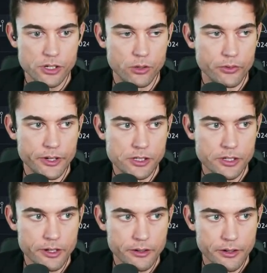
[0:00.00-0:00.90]
So
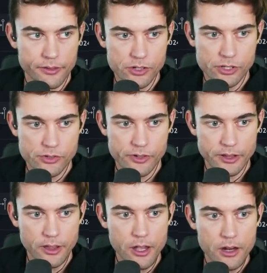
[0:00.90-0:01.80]
there's an area of interest
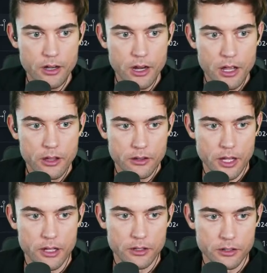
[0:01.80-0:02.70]
right there,
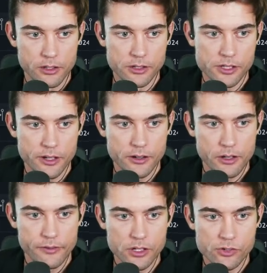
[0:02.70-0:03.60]
and here's an
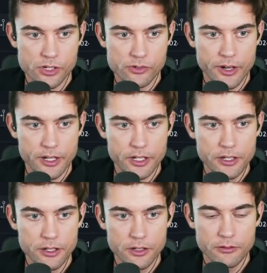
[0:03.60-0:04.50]
area of interest right
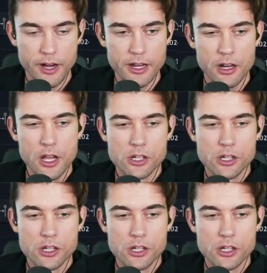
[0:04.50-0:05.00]
here, right?